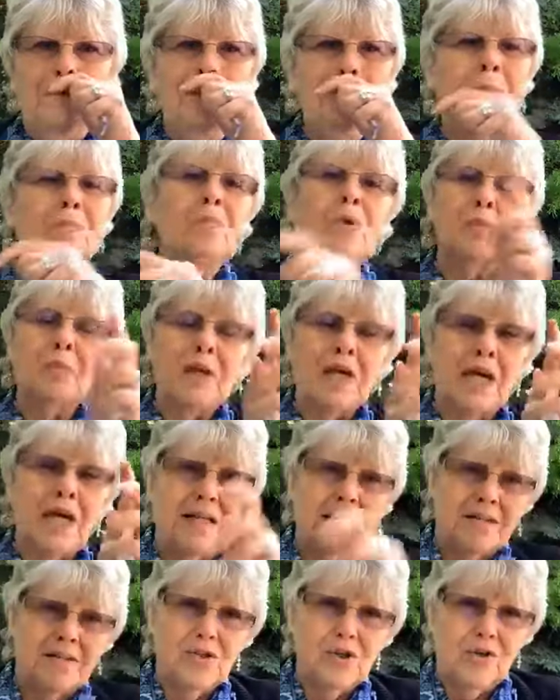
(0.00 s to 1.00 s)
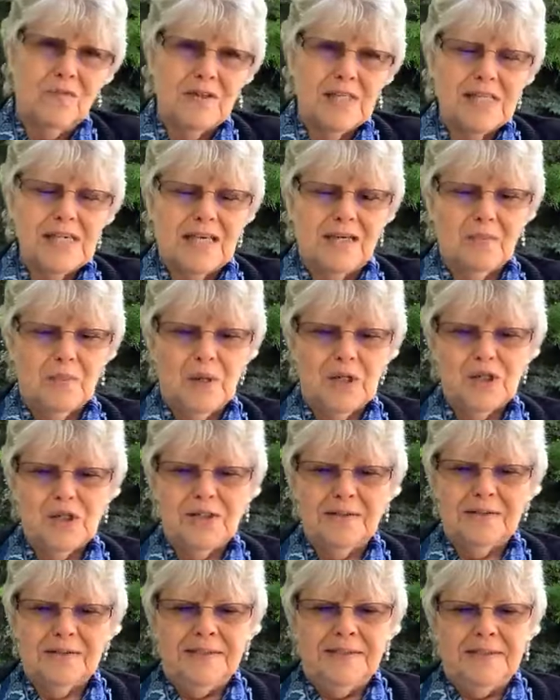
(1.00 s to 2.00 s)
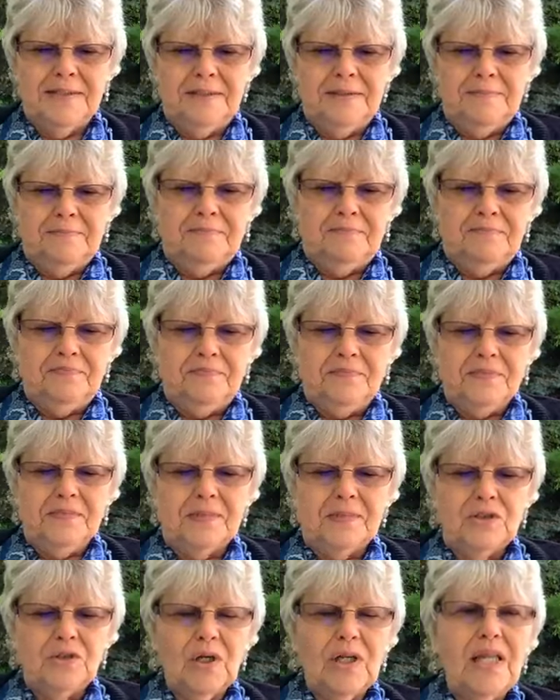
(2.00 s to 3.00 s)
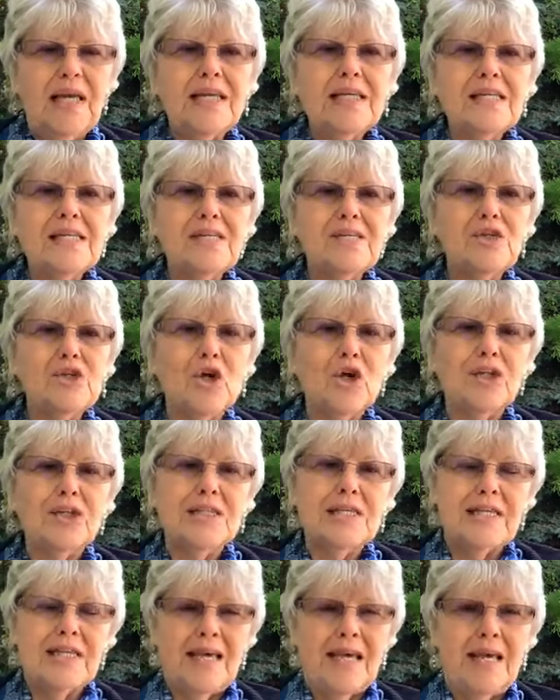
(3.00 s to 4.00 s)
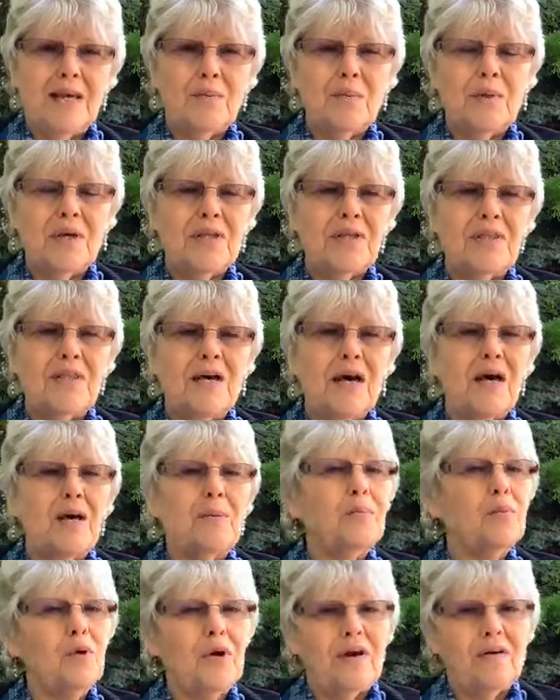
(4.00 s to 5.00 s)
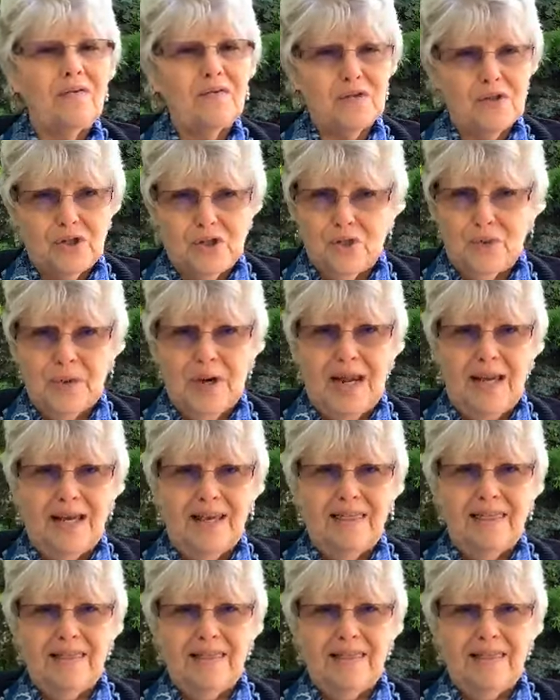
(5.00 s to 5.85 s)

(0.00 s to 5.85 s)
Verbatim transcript: when we got service, I could watch it. So I'd like to start today with a prayer for strength.